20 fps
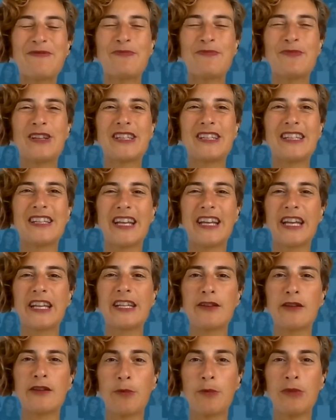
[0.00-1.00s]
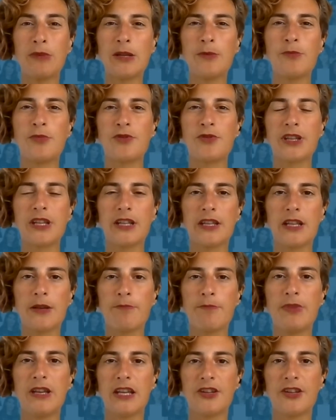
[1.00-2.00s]
but extremely important
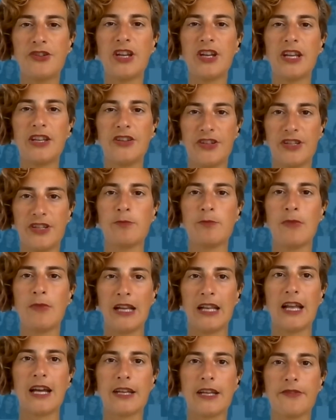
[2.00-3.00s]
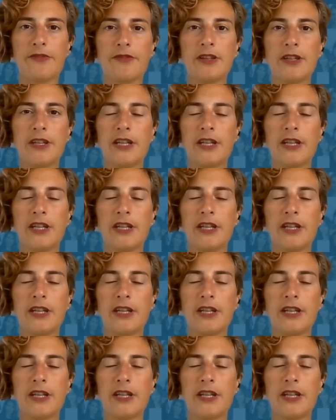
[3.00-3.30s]
and big change in my life